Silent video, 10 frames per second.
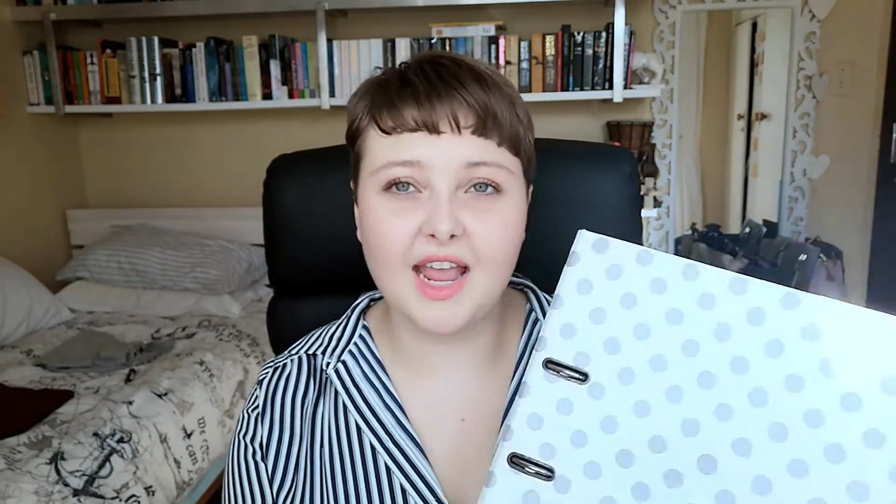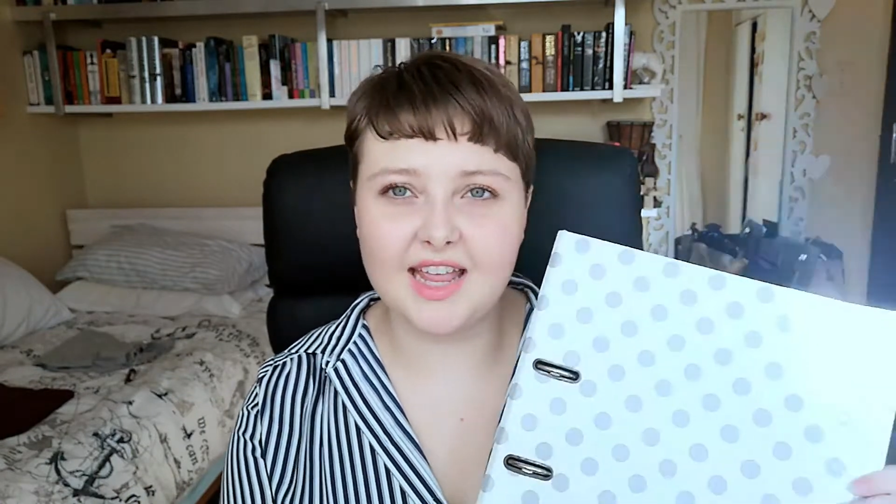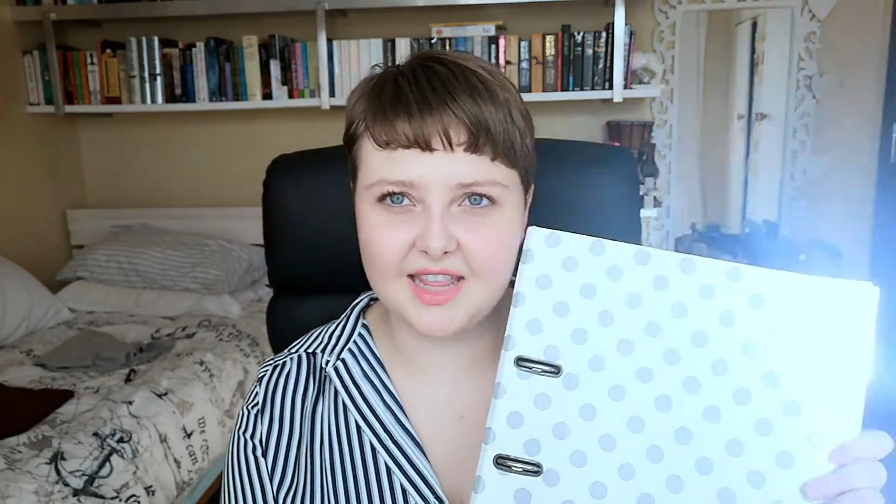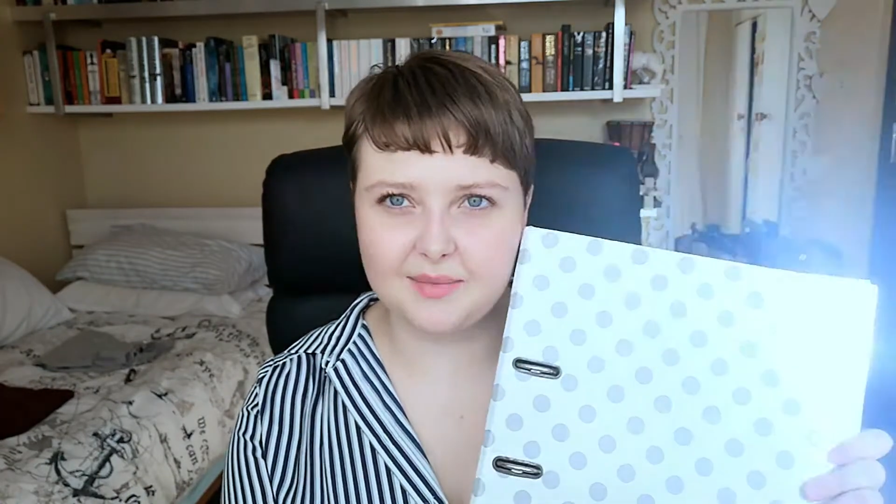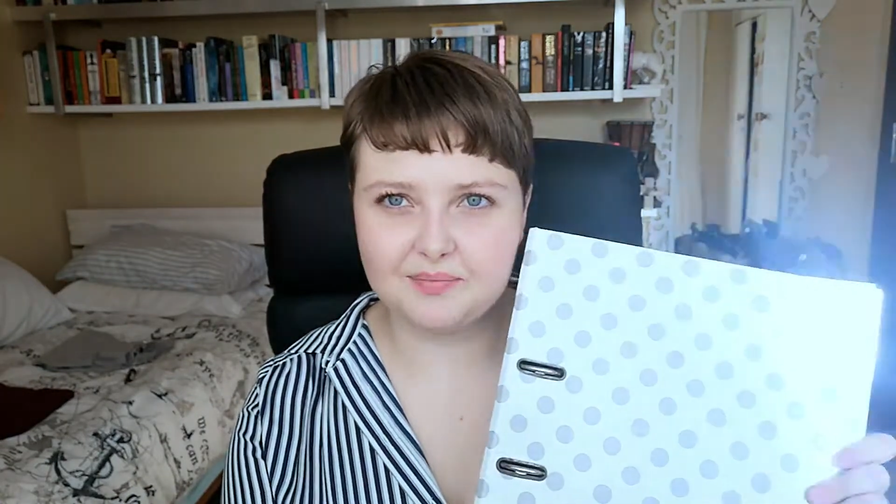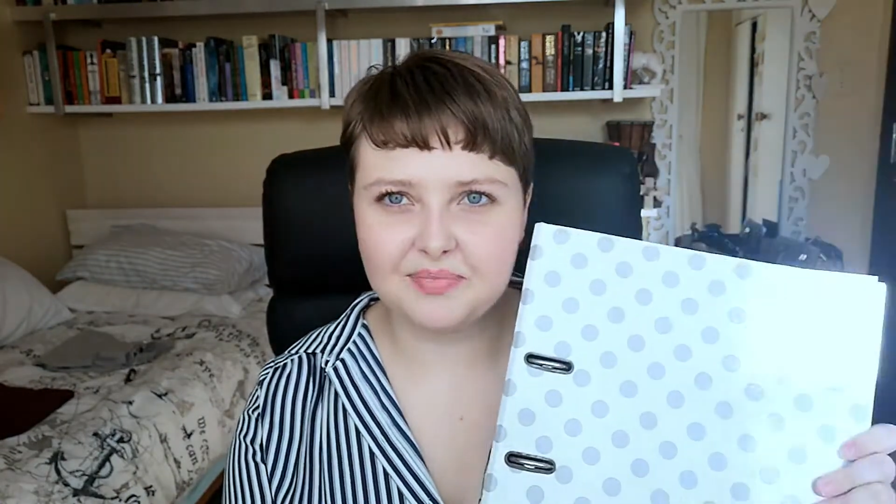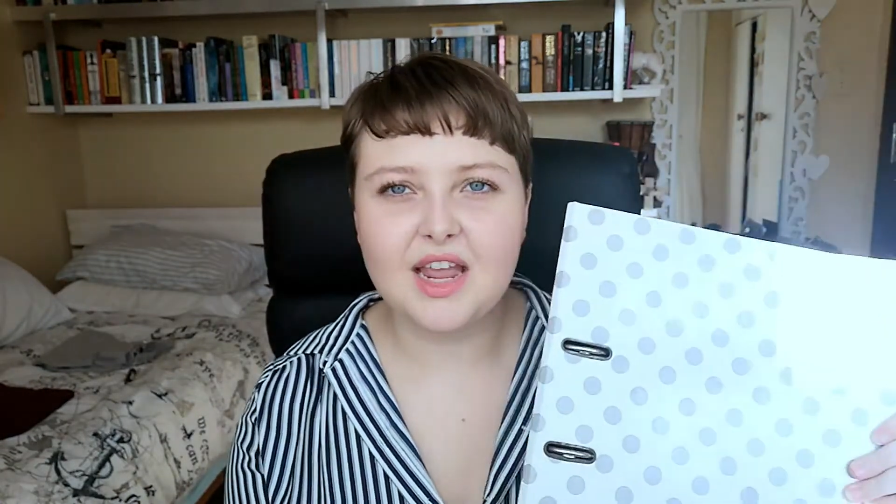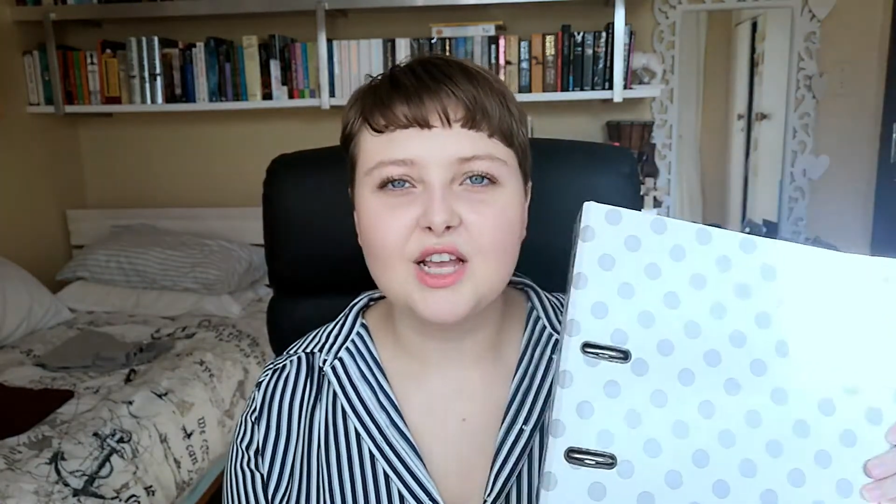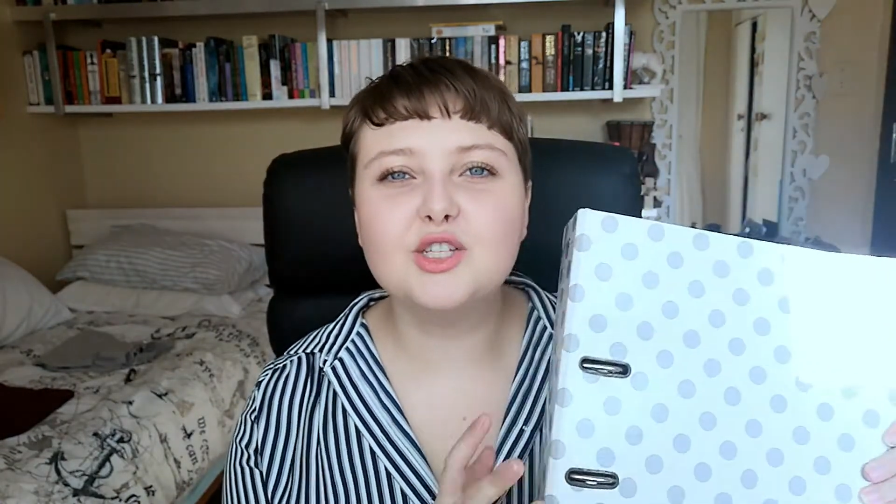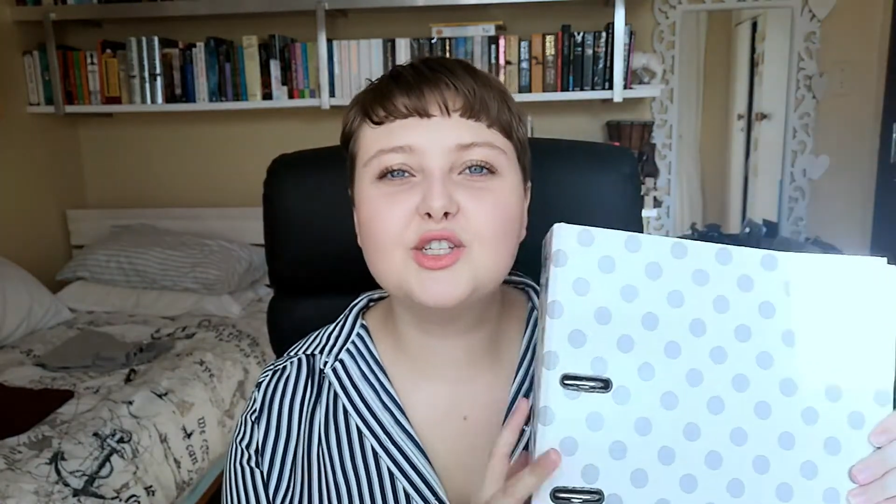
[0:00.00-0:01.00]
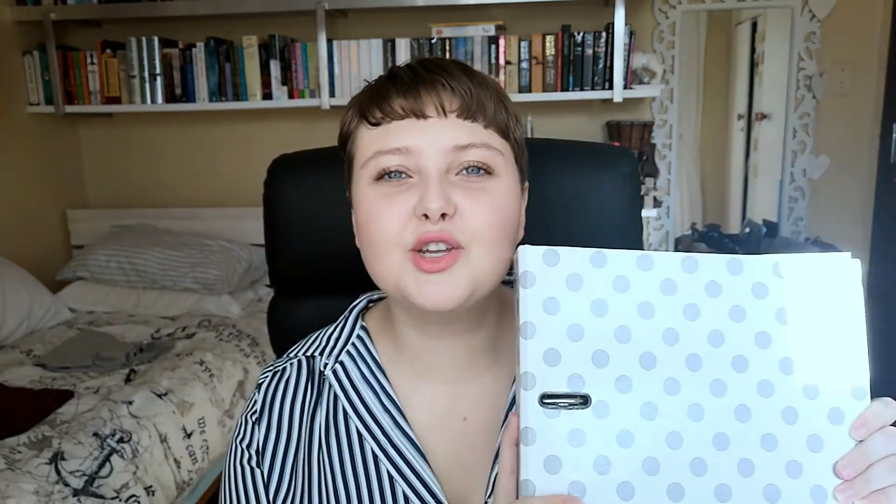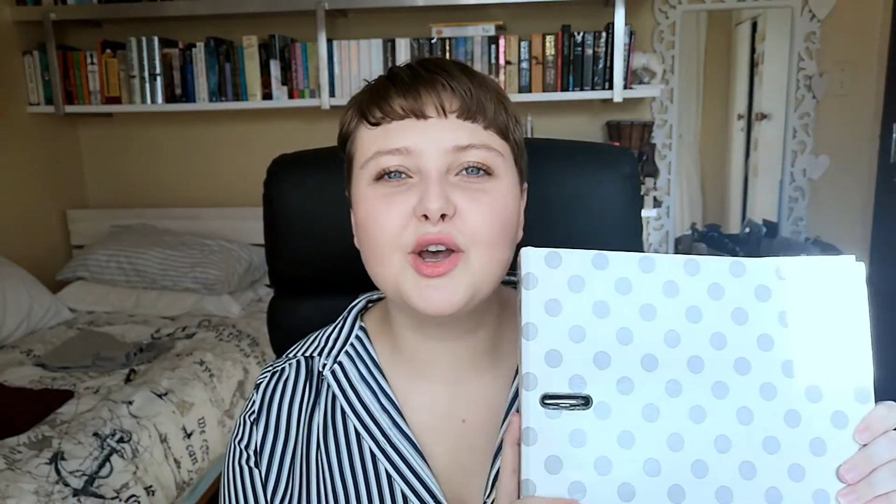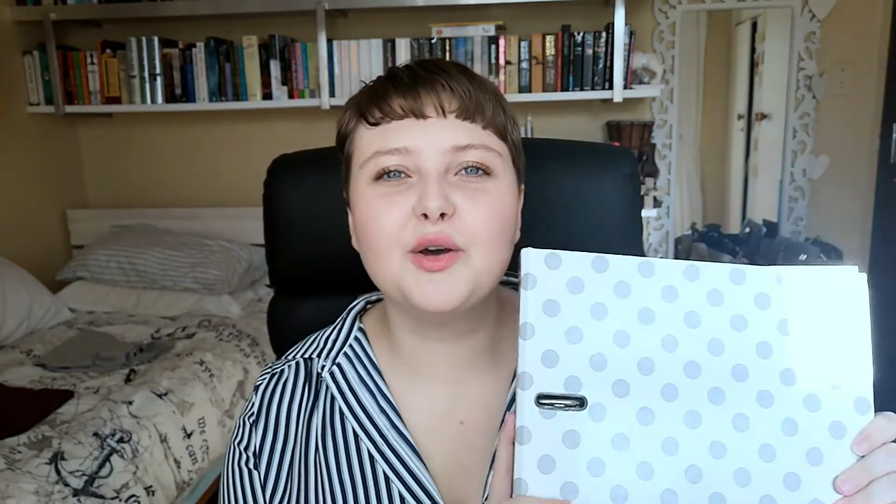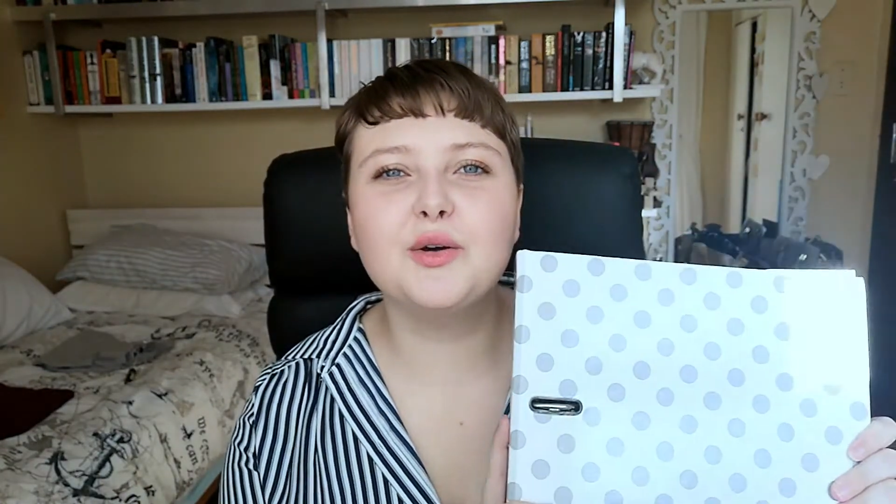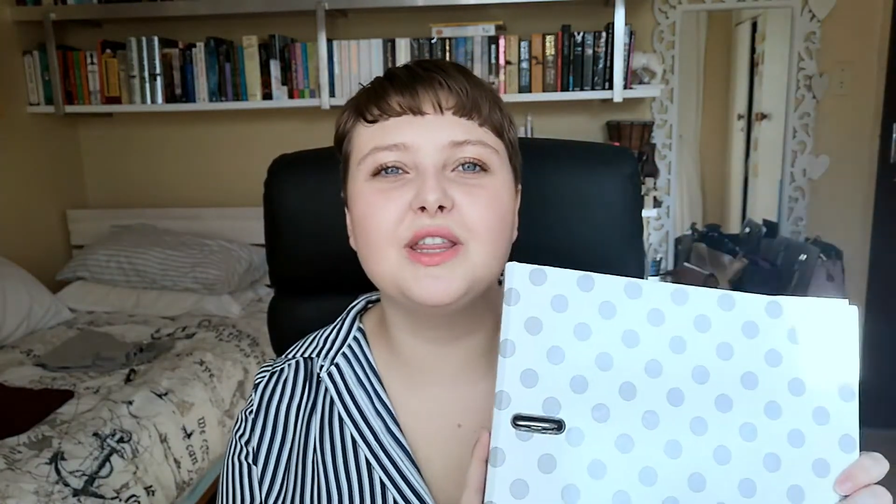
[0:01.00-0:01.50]
in them.
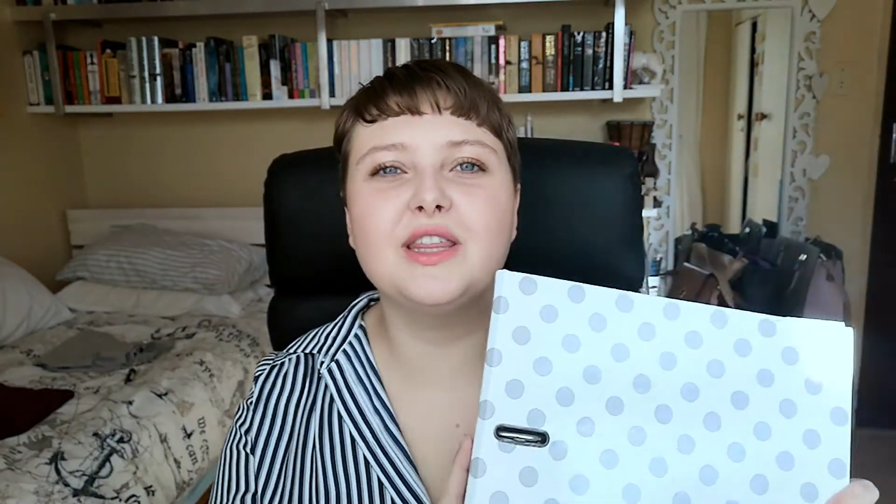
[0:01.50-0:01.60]
So